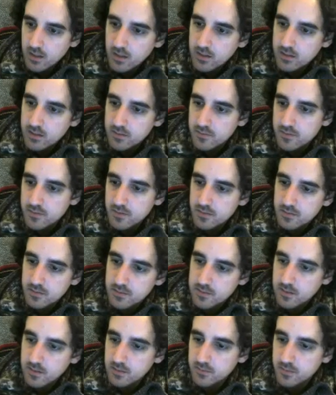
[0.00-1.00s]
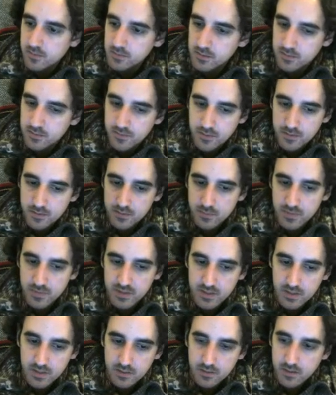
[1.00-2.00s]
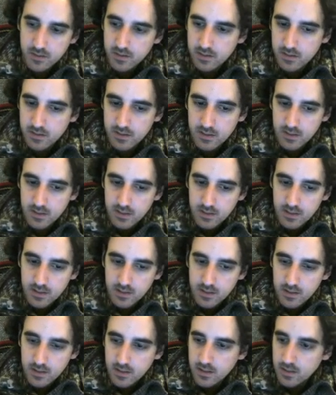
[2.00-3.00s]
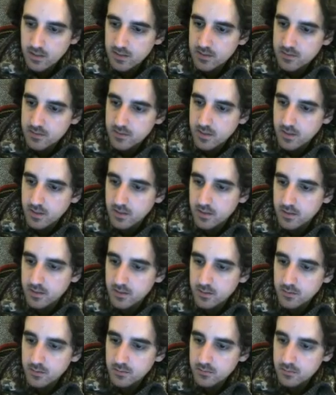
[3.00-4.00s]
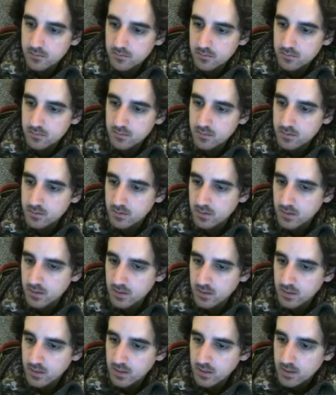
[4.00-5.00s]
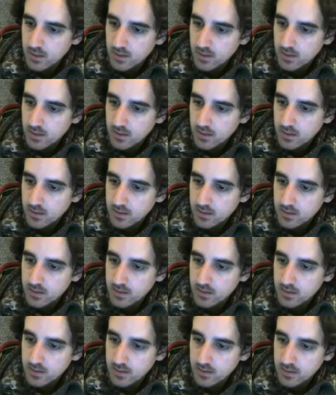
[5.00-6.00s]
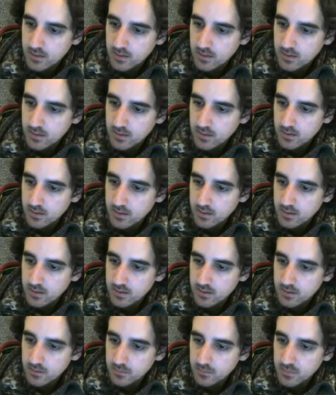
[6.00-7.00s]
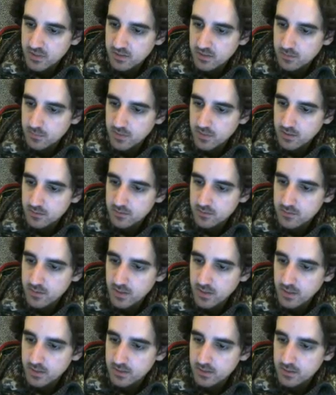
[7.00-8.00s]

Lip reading: and the first slot for the first material, I'll drag you, and then I'll middle mouse drag